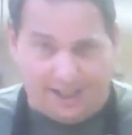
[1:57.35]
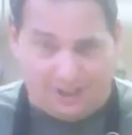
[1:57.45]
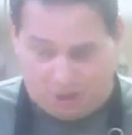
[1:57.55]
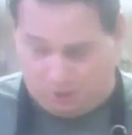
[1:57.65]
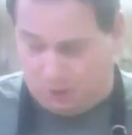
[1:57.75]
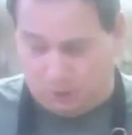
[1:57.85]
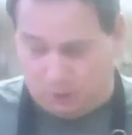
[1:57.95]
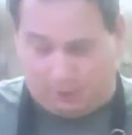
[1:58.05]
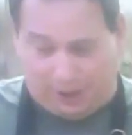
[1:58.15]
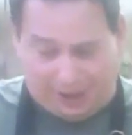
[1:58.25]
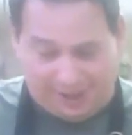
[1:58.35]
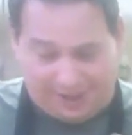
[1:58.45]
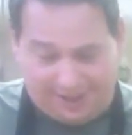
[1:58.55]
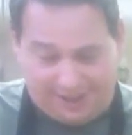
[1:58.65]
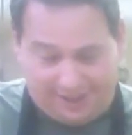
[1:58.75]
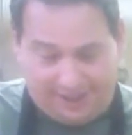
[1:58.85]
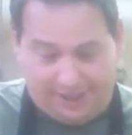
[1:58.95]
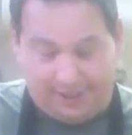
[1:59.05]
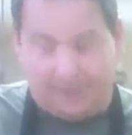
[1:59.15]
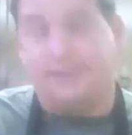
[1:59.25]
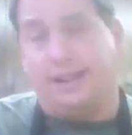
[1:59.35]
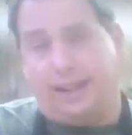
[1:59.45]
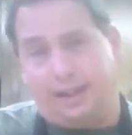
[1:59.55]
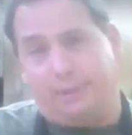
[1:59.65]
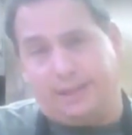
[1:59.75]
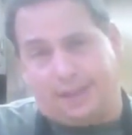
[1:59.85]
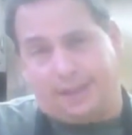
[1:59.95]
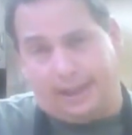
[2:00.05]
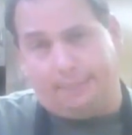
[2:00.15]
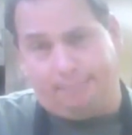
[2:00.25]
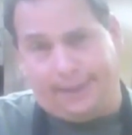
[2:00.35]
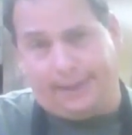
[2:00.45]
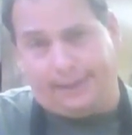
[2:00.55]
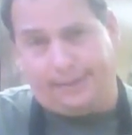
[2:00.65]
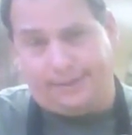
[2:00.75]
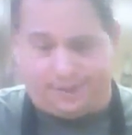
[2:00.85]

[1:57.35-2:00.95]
and show them who's boss, because they needed to be slightly beaten.